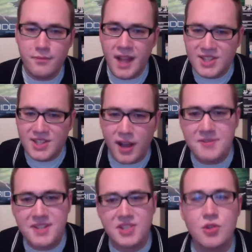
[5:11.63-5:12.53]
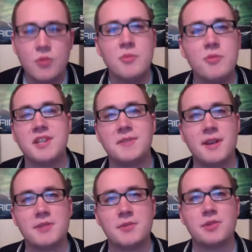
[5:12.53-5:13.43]
I've seen so many movies at this
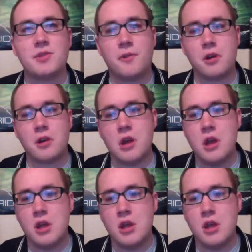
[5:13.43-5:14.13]
festival so far